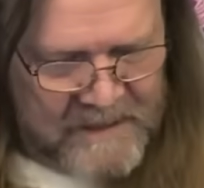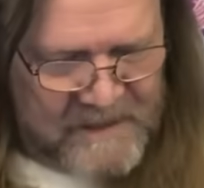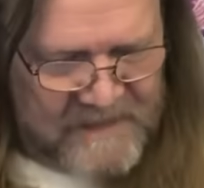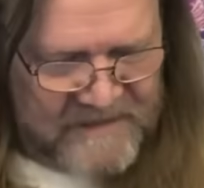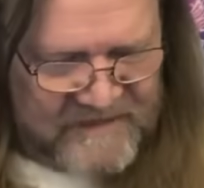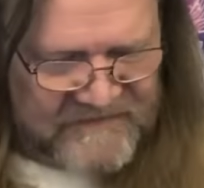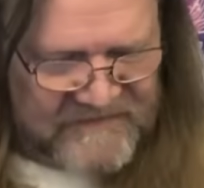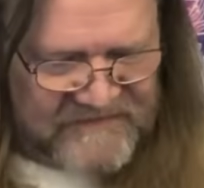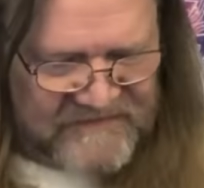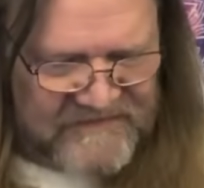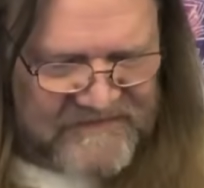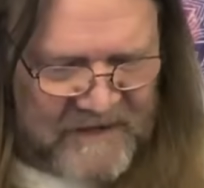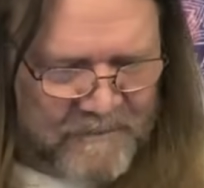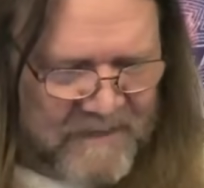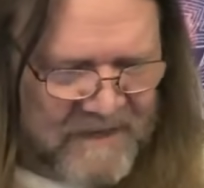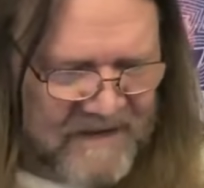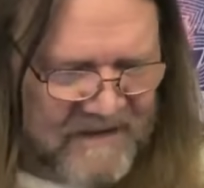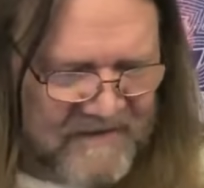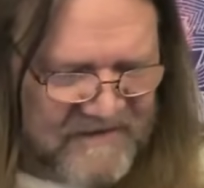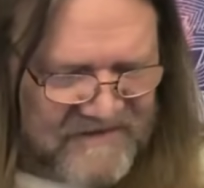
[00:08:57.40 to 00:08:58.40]
This is
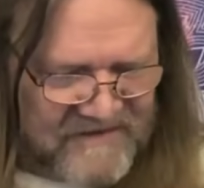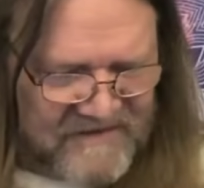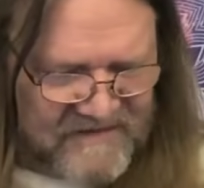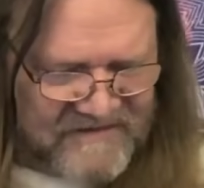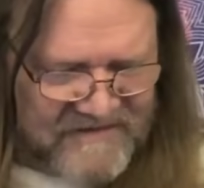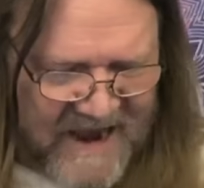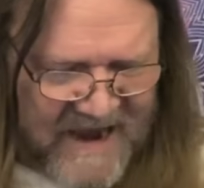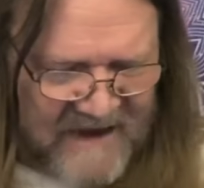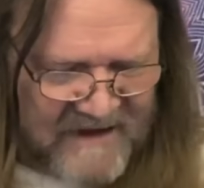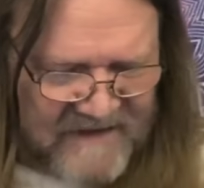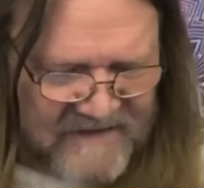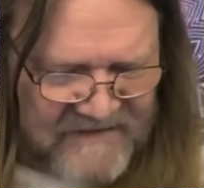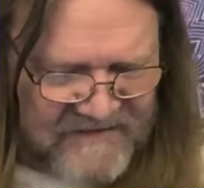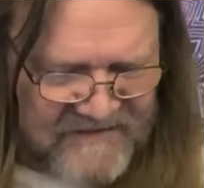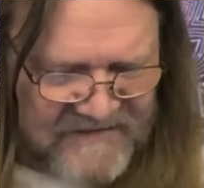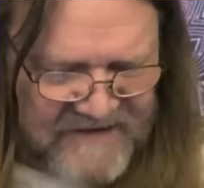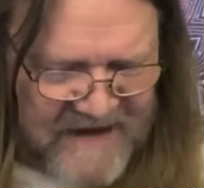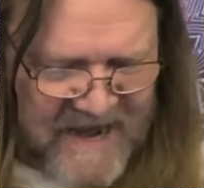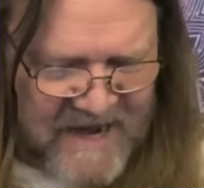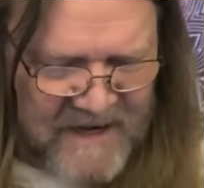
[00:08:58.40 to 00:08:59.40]
somebody that's decided to
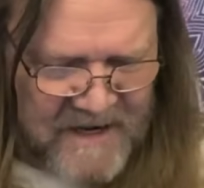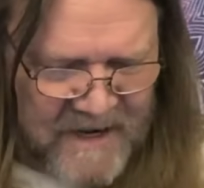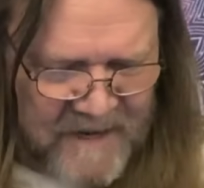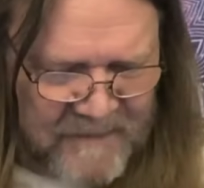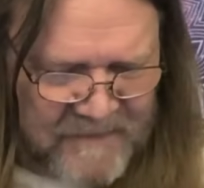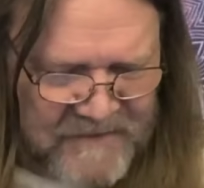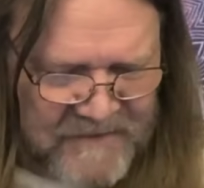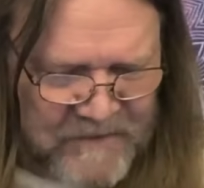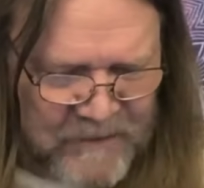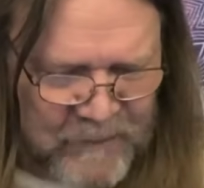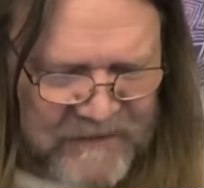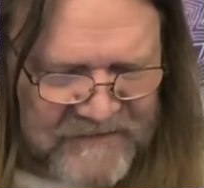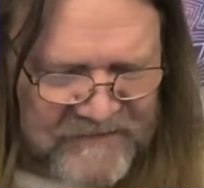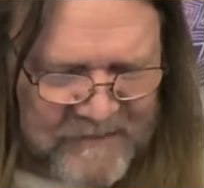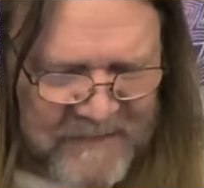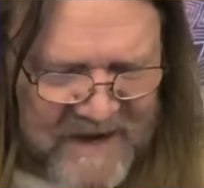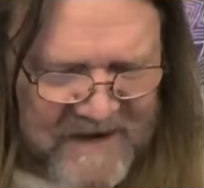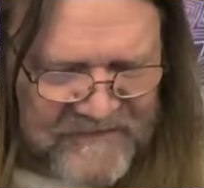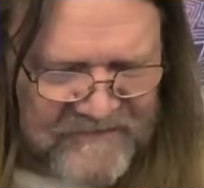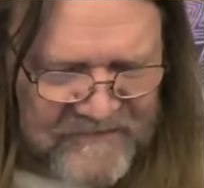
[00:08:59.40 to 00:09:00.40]
stand up and do what's
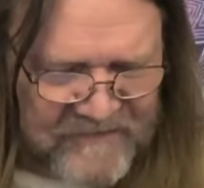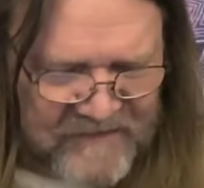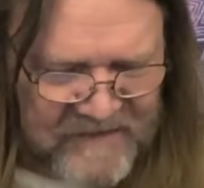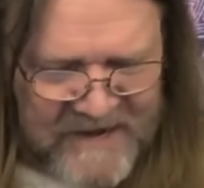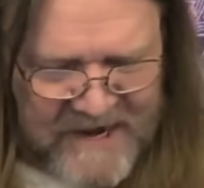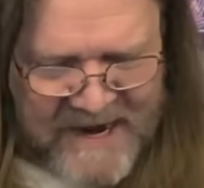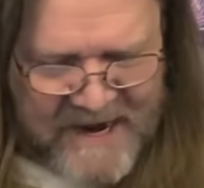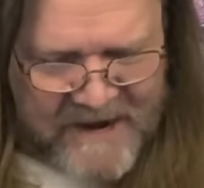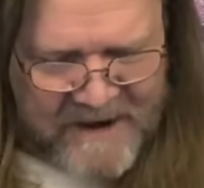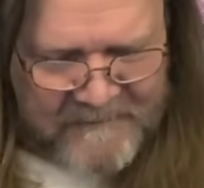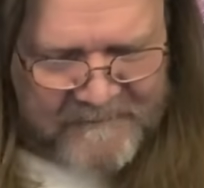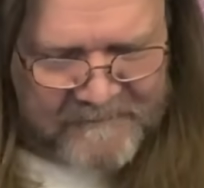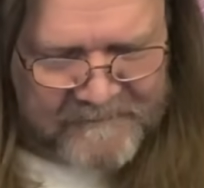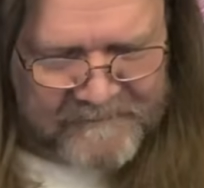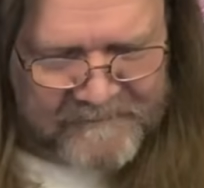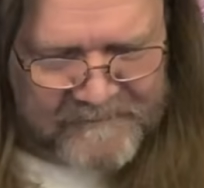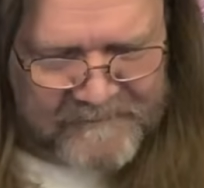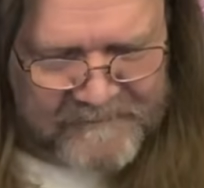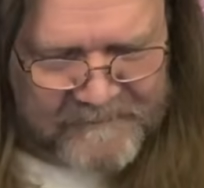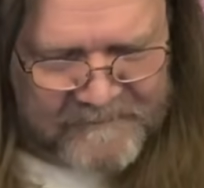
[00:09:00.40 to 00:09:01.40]
best for
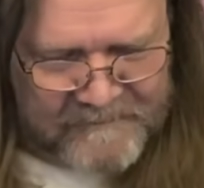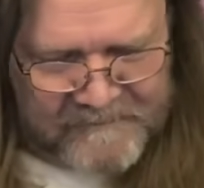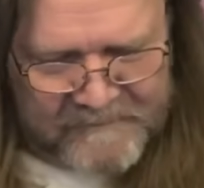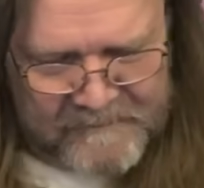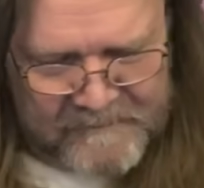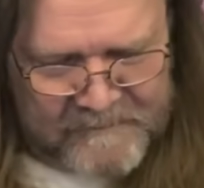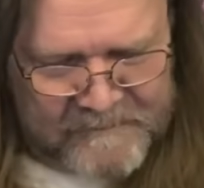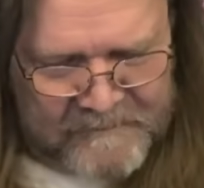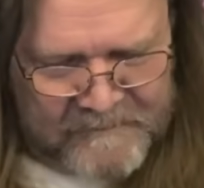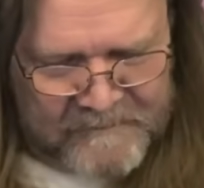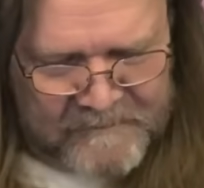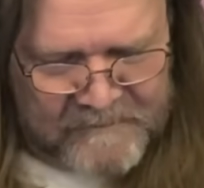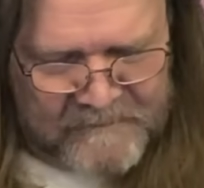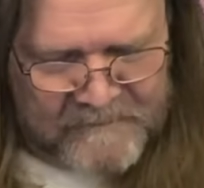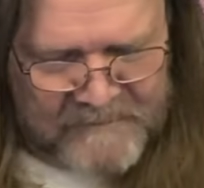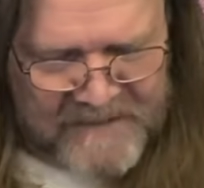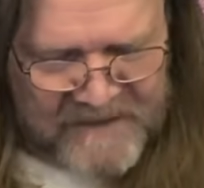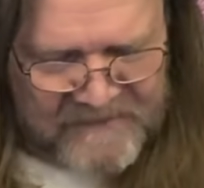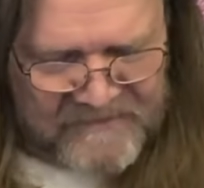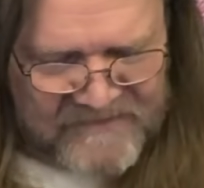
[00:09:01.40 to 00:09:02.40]
them.
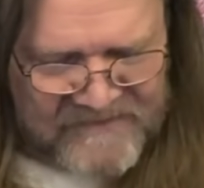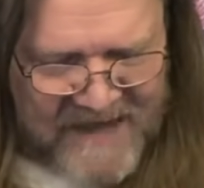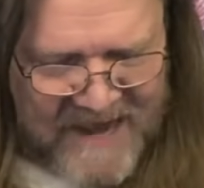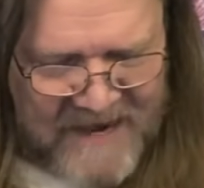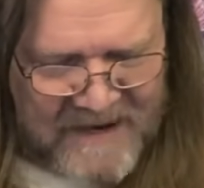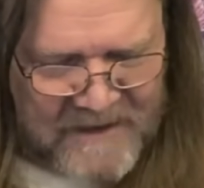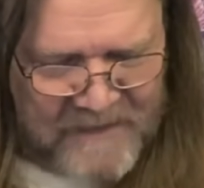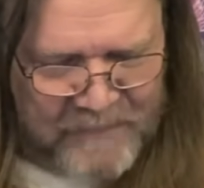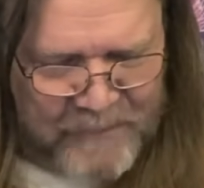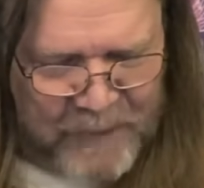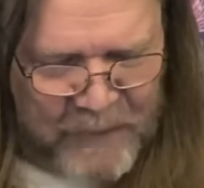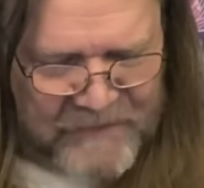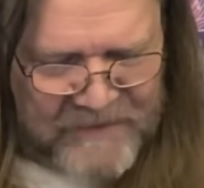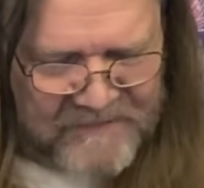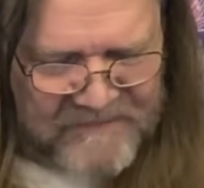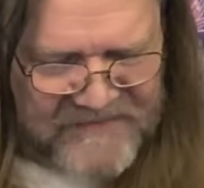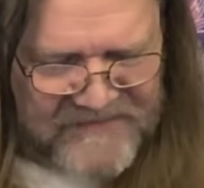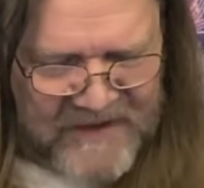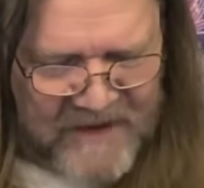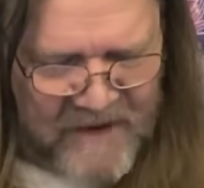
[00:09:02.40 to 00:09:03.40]
They decided to put
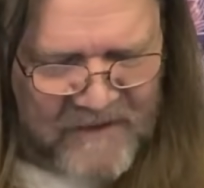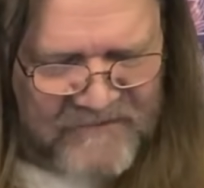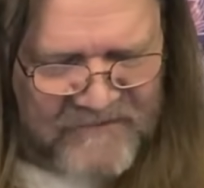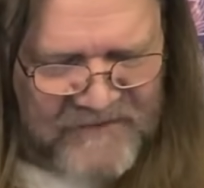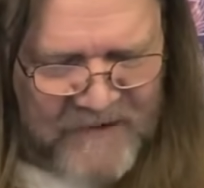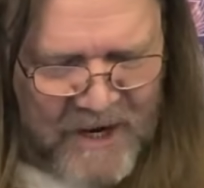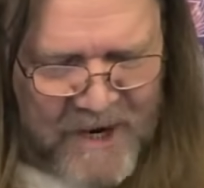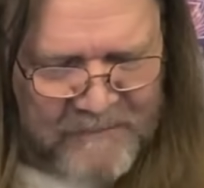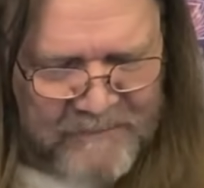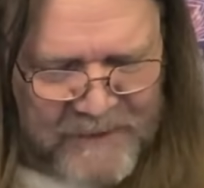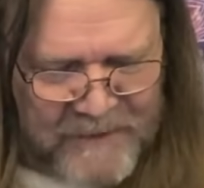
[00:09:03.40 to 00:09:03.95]
themselves up